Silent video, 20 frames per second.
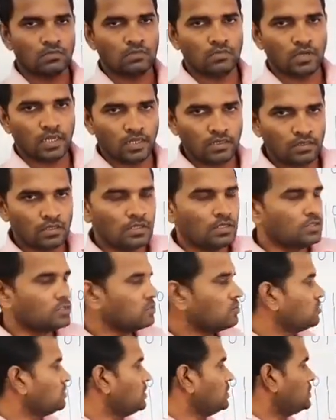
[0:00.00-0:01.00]
Right?
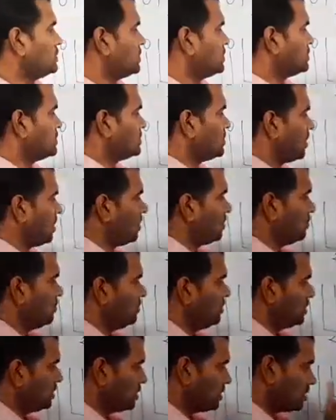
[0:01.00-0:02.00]
So this is
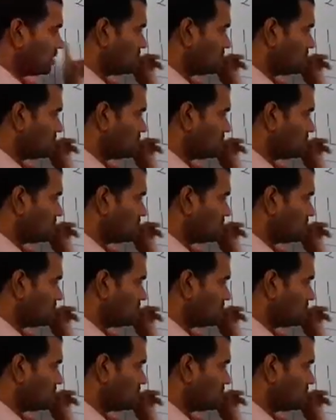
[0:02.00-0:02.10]
how